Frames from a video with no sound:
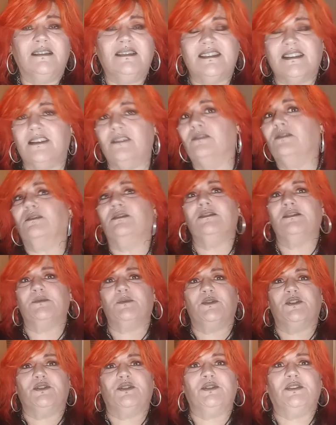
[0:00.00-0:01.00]
skills
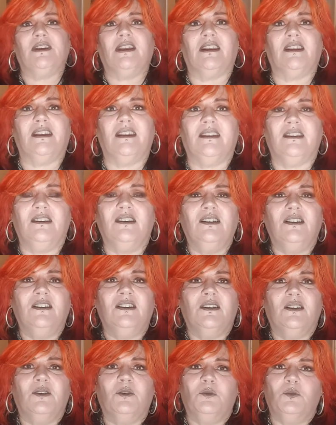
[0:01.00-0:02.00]
were getting
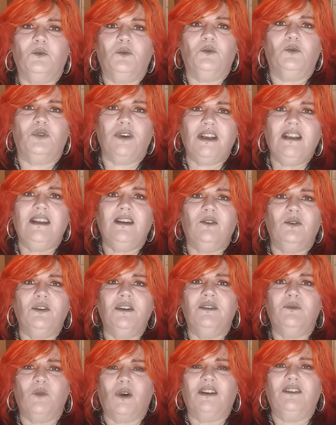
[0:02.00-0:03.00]
really
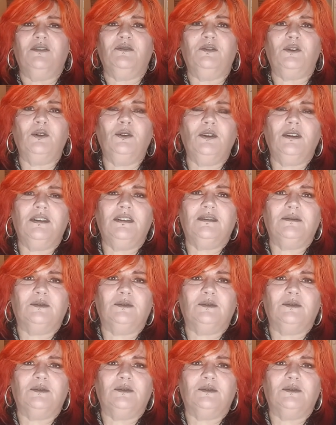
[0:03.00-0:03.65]
good and wonderful.